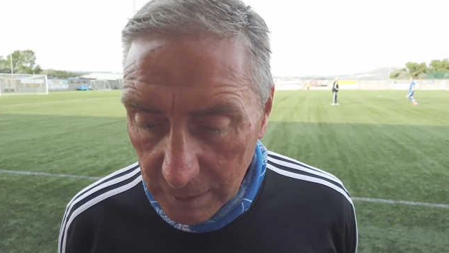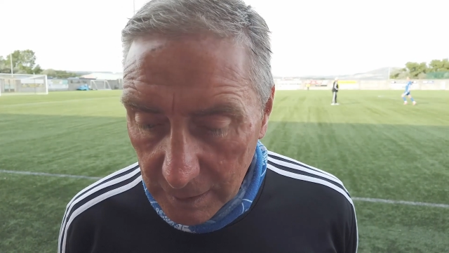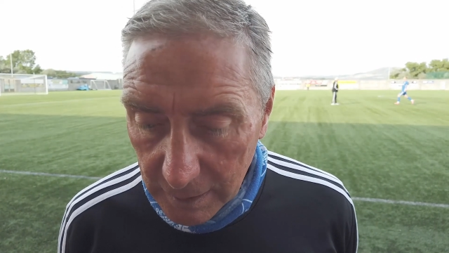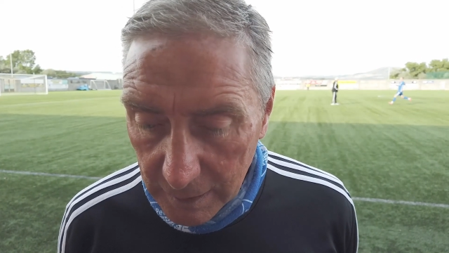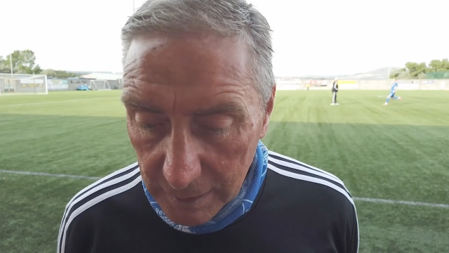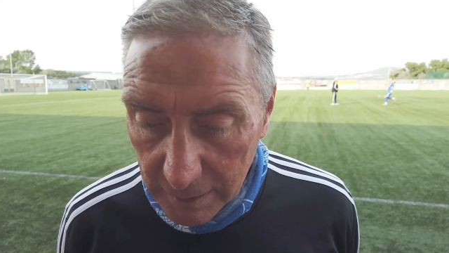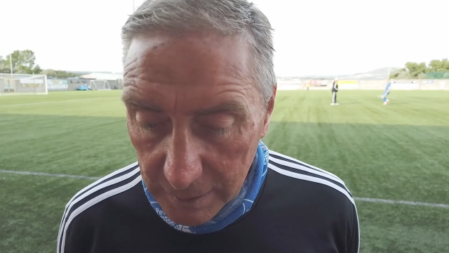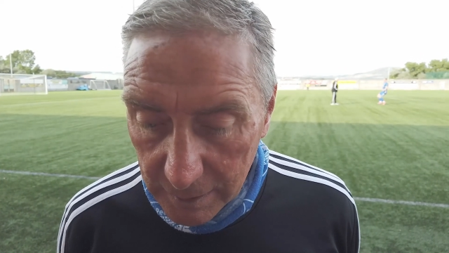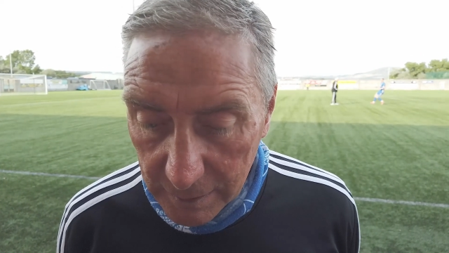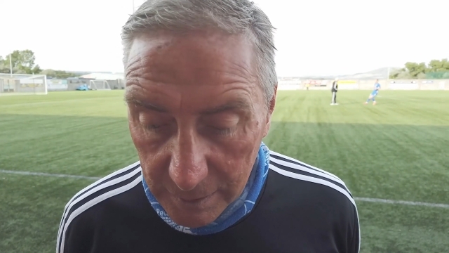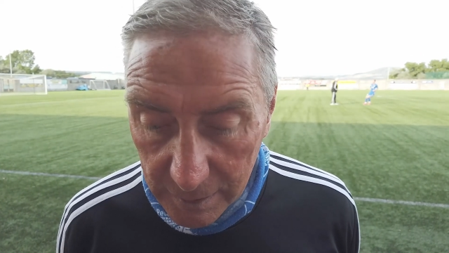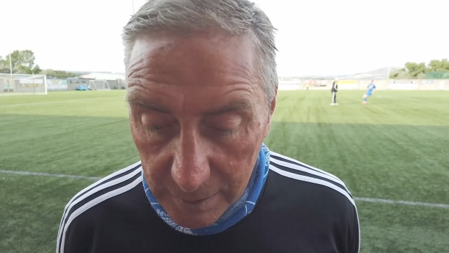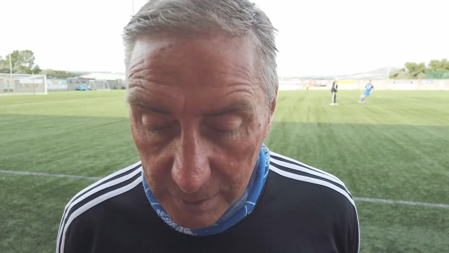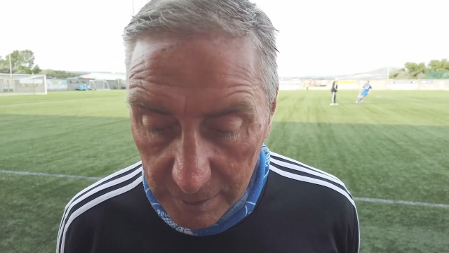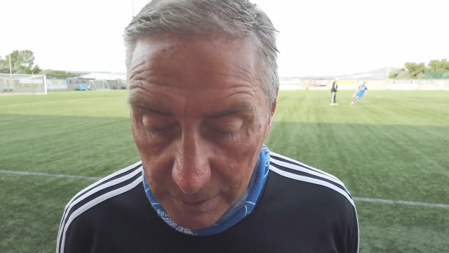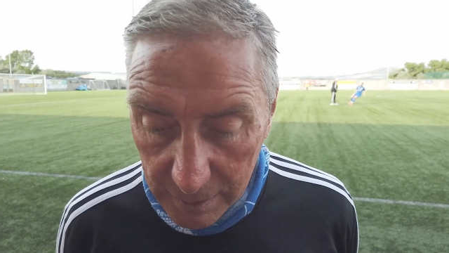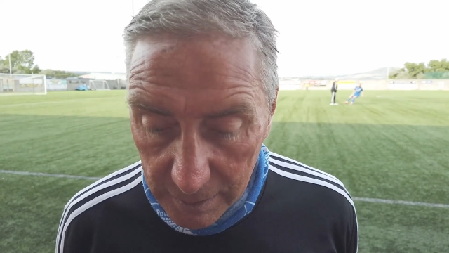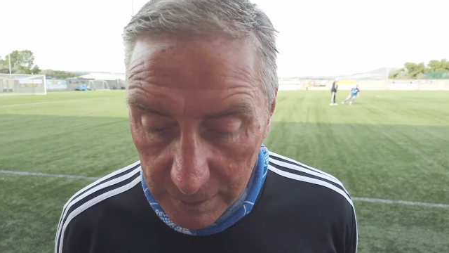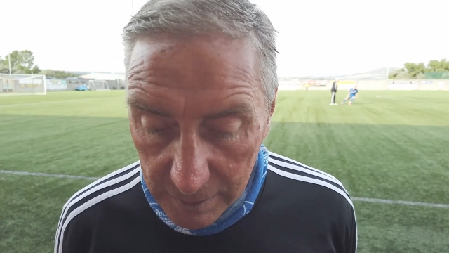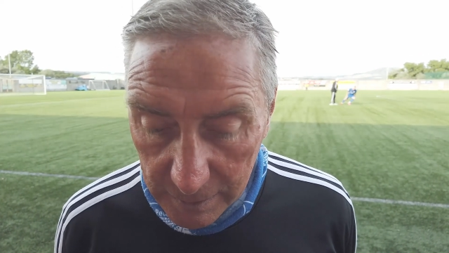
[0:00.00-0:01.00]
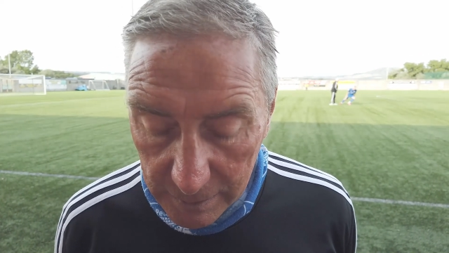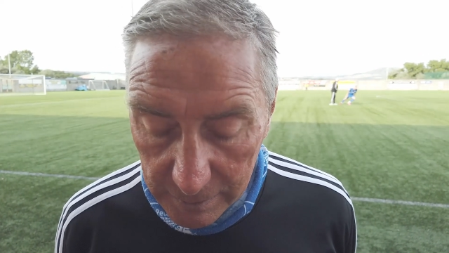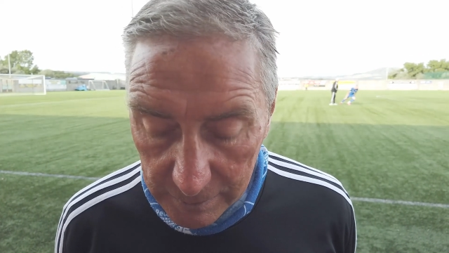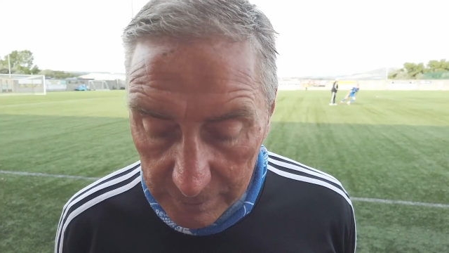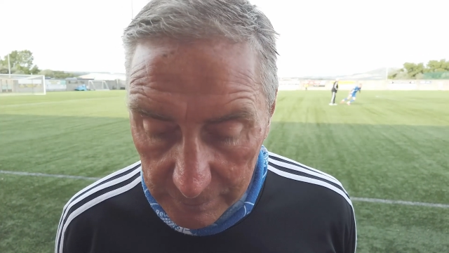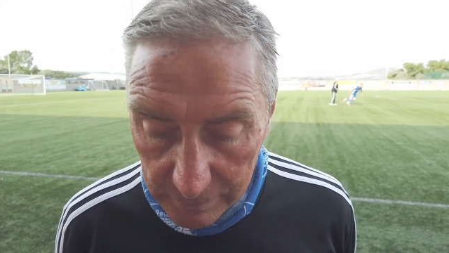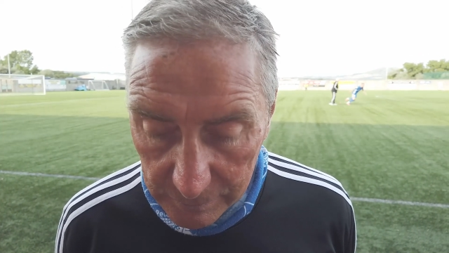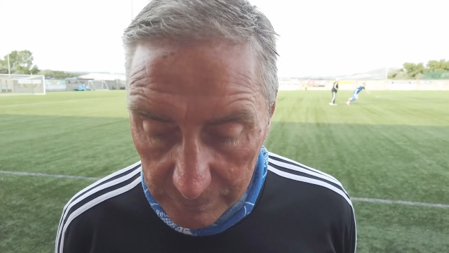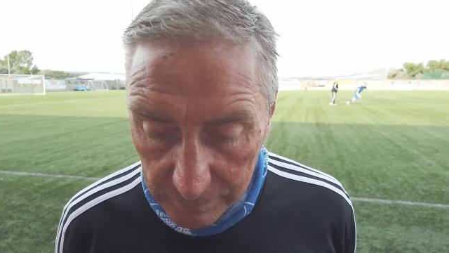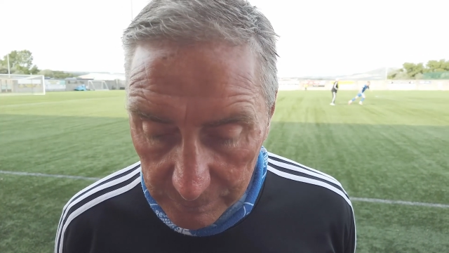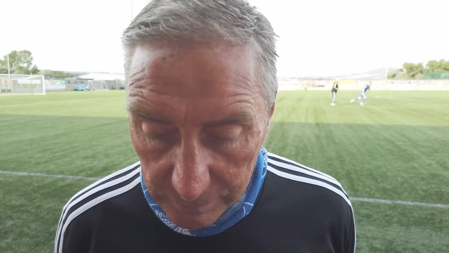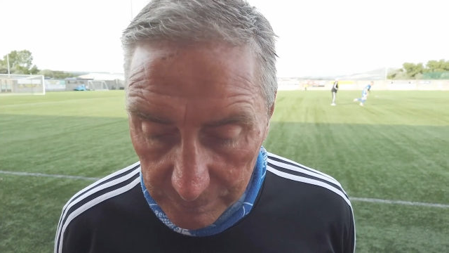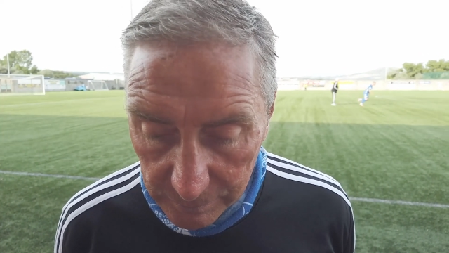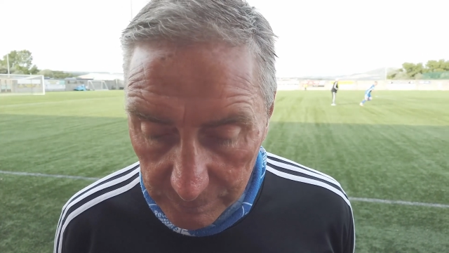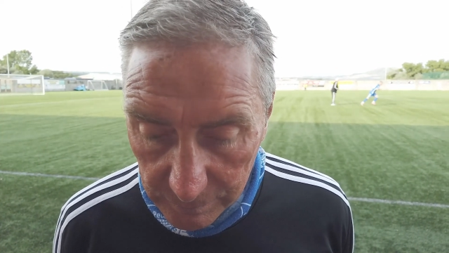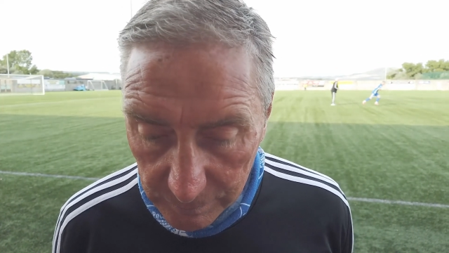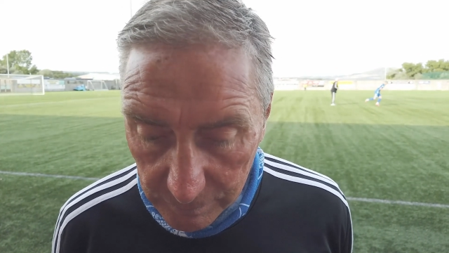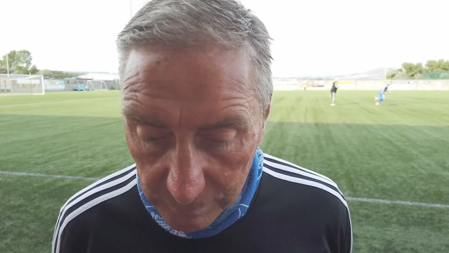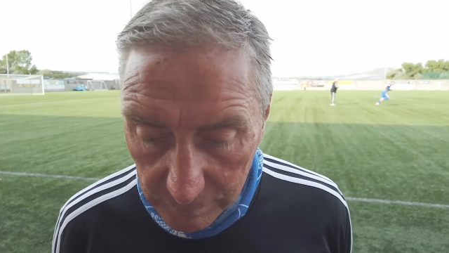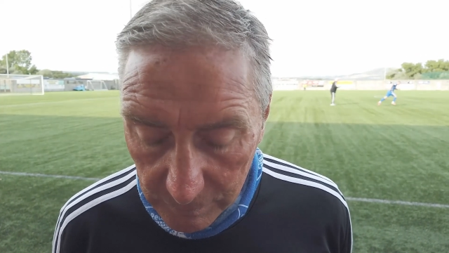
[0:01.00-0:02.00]
And,
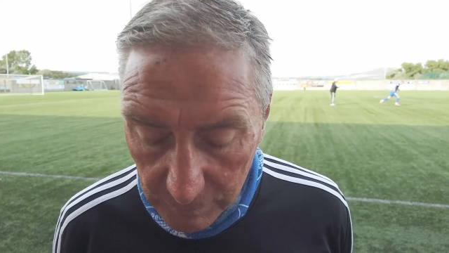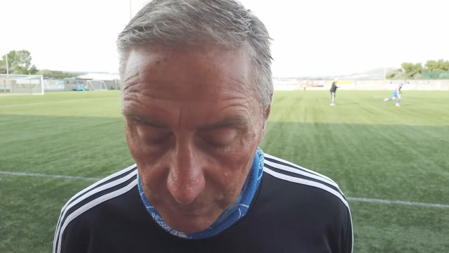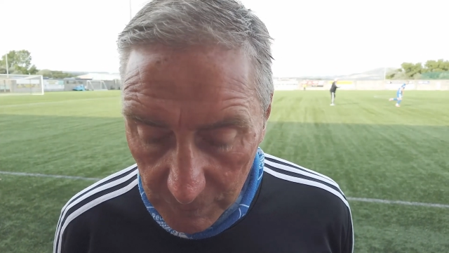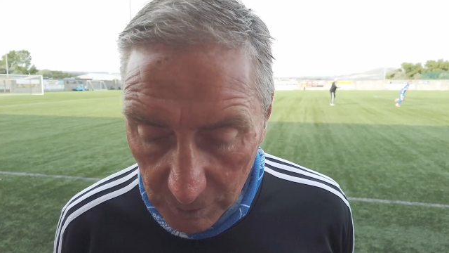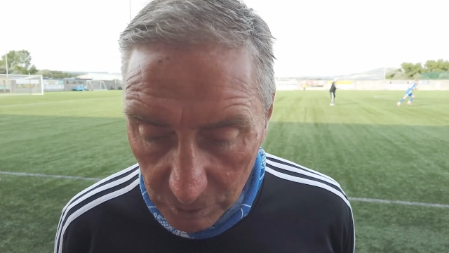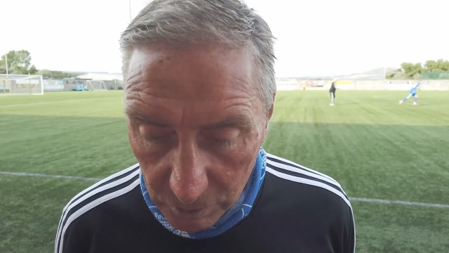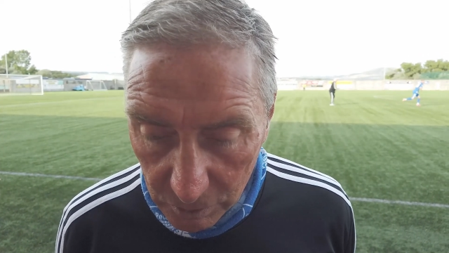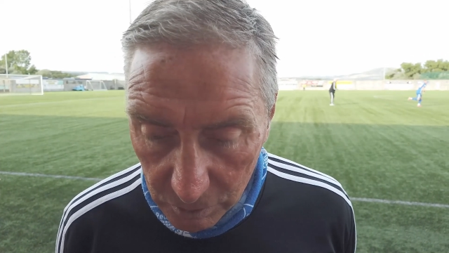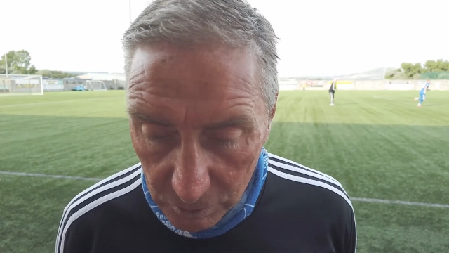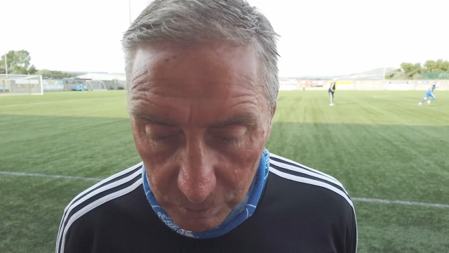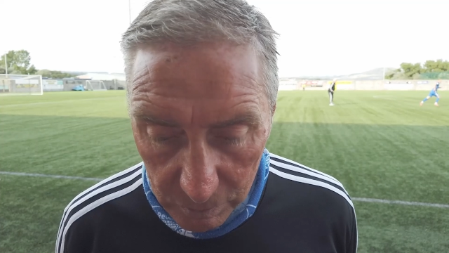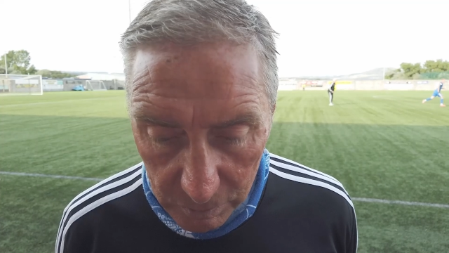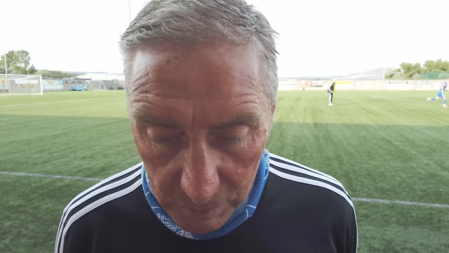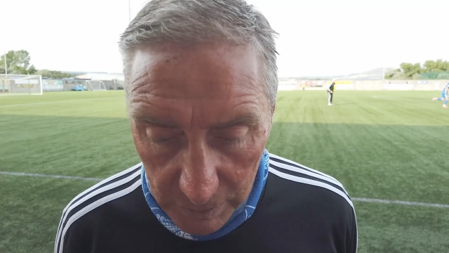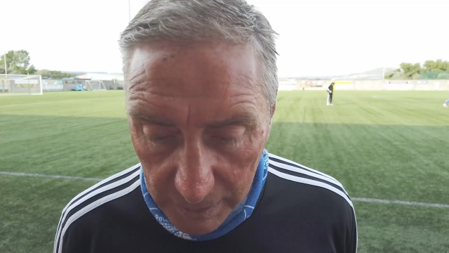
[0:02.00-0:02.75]
you know,